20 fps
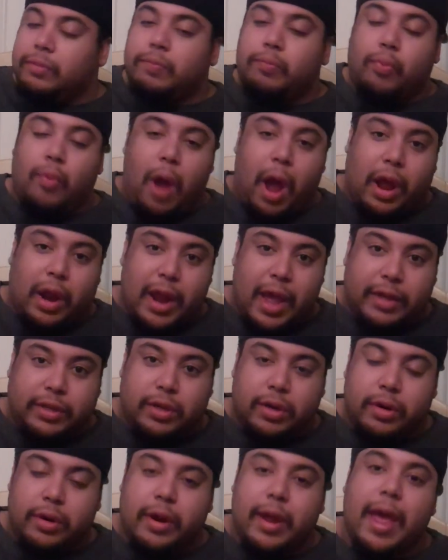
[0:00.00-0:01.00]
Brock
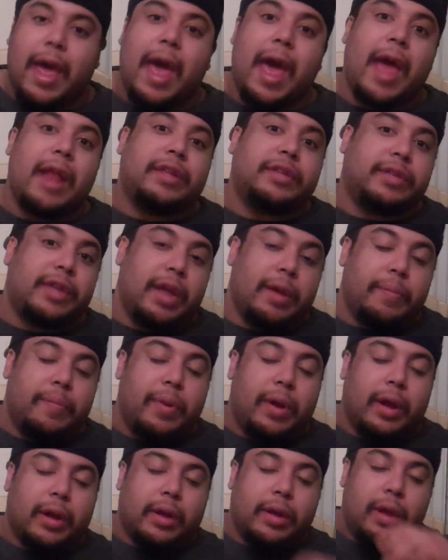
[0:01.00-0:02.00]
Lesnar and CM
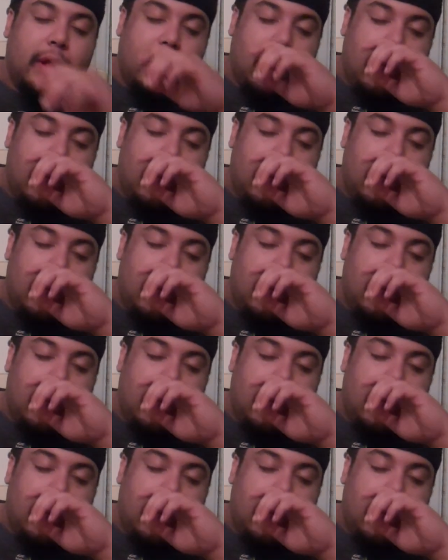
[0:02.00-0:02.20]
Punk.